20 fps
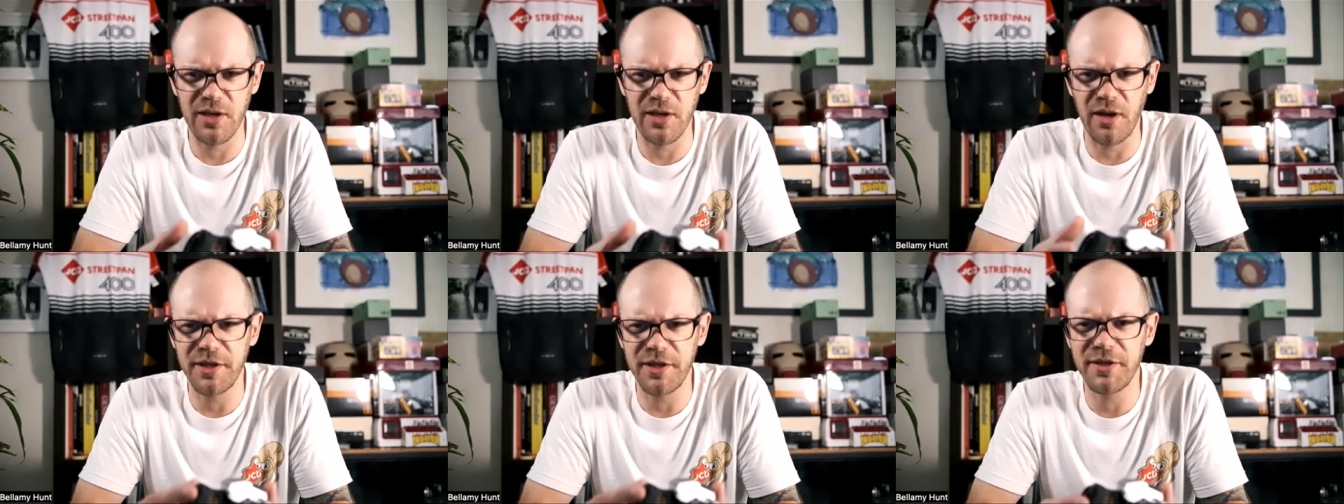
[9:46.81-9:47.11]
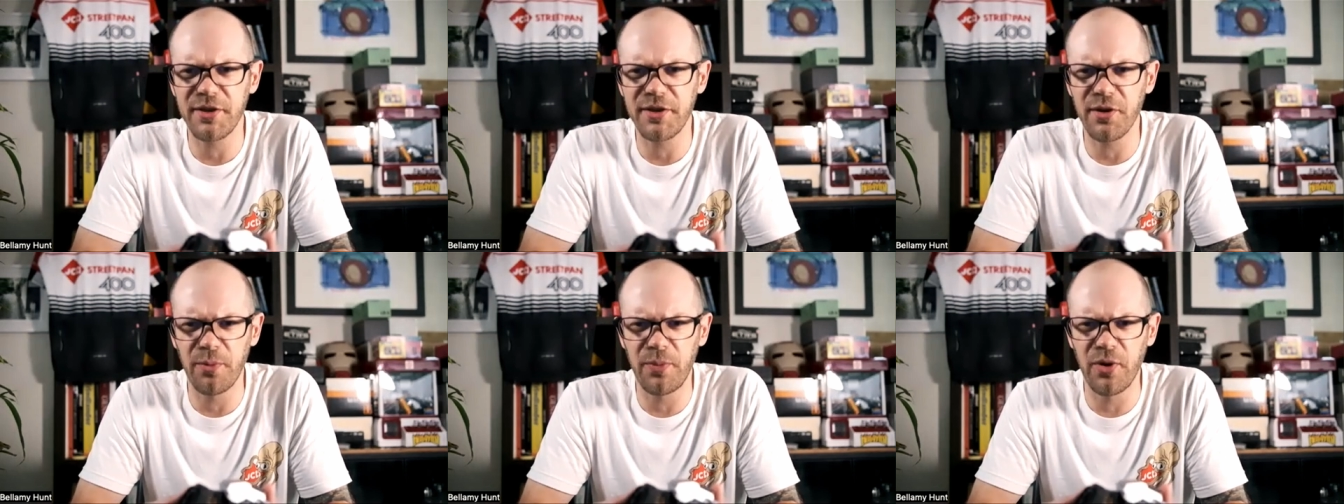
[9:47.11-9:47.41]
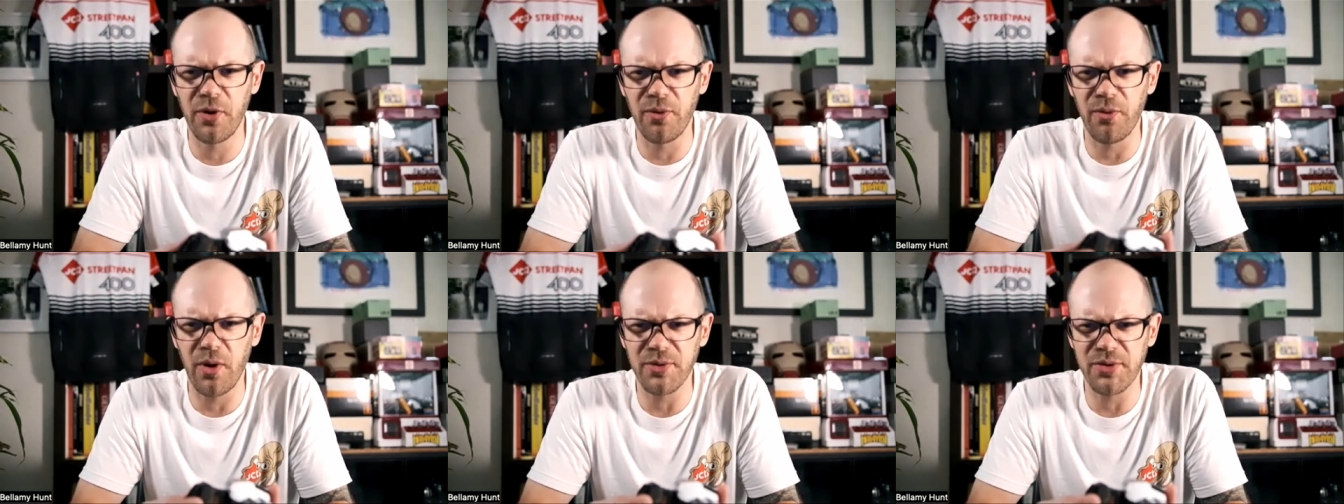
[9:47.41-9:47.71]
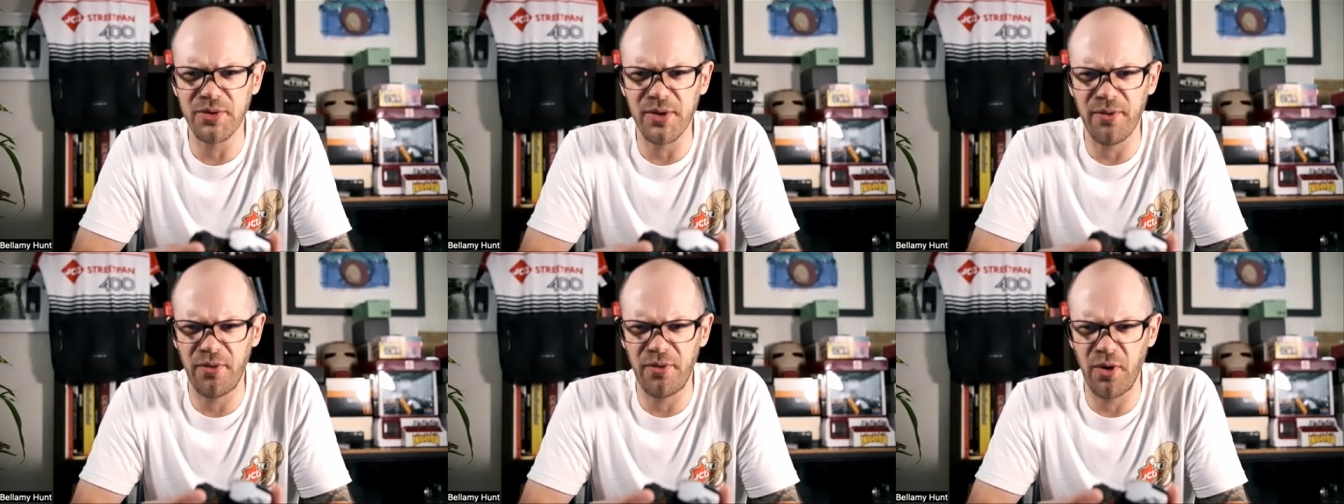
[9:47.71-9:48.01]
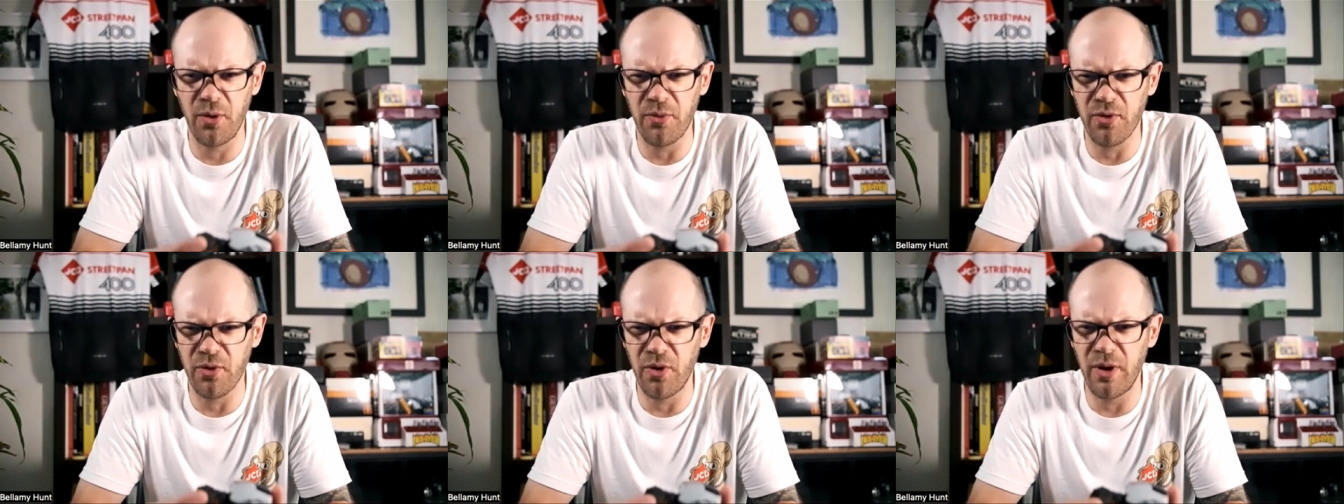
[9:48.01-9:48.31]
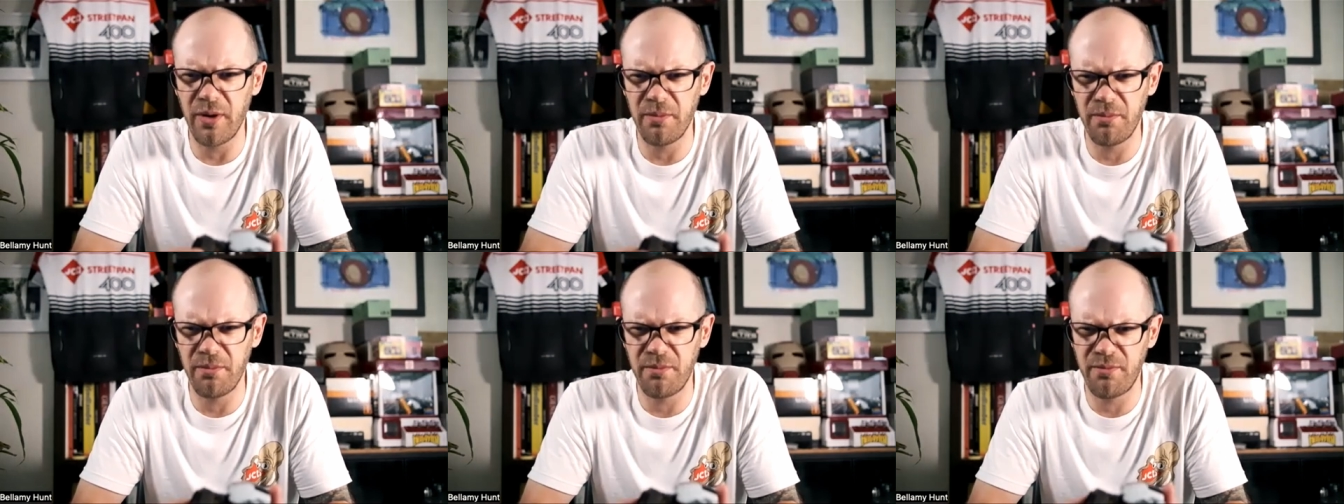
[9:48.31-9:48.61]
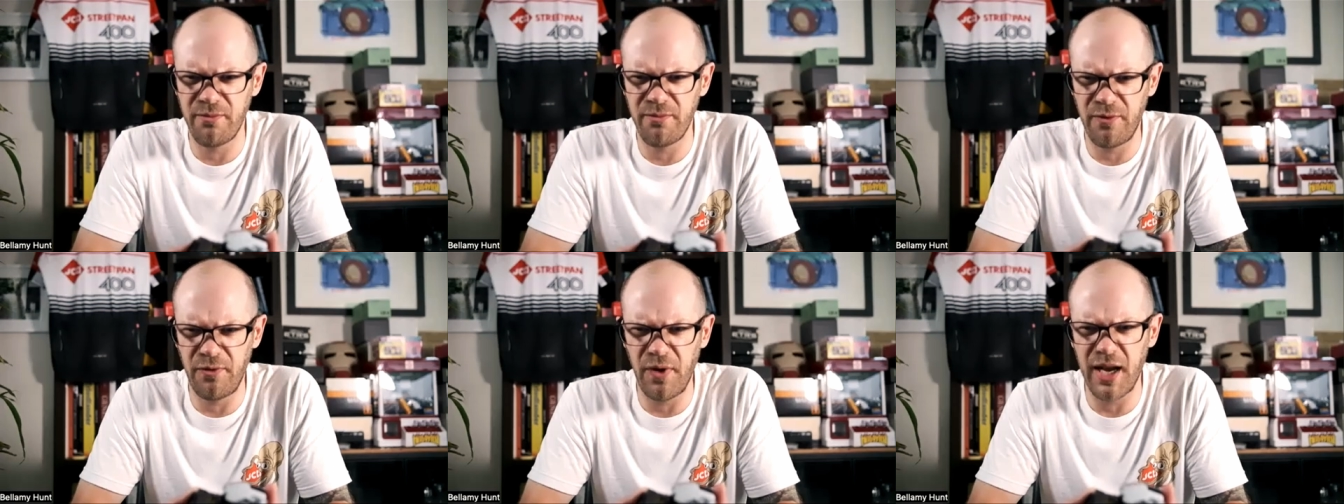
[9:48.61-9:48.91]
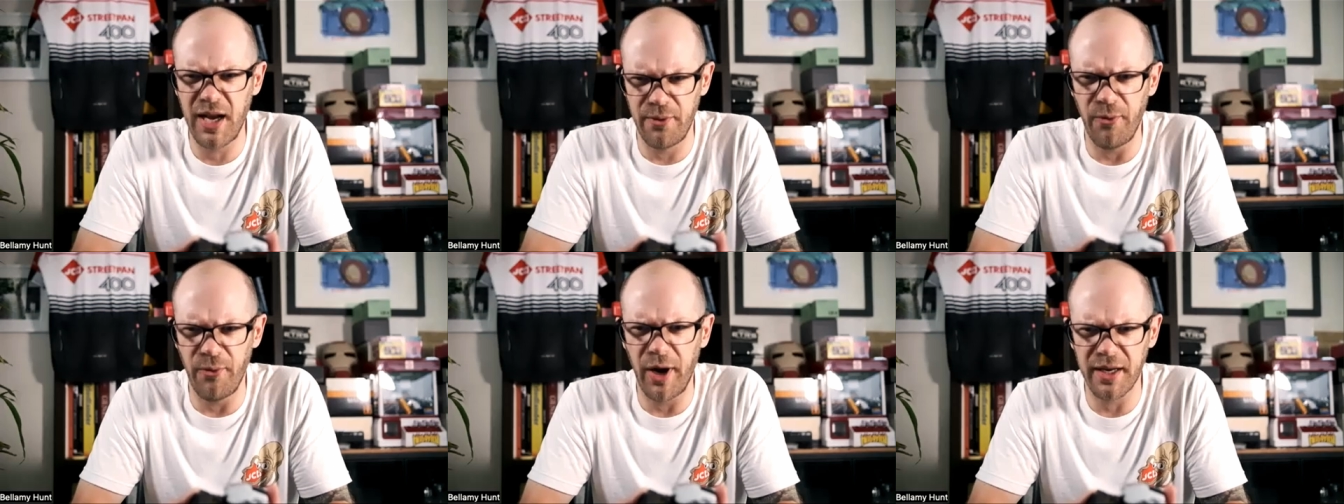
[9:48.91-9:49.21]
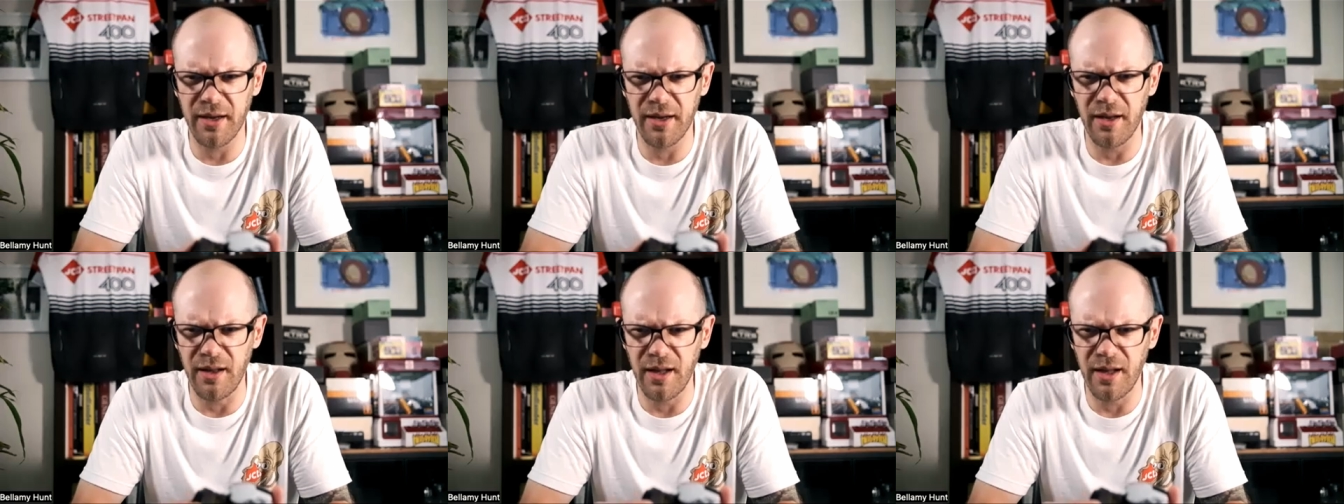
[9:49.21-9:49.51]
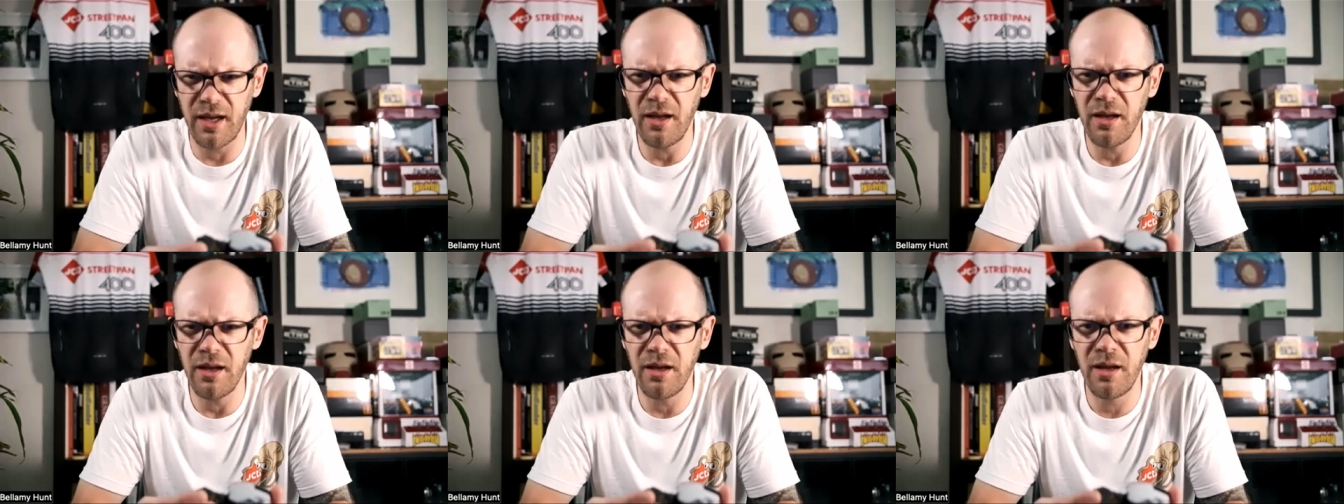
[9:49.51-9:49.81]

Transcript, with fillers: and i still put rolls of film through it fairly regularly.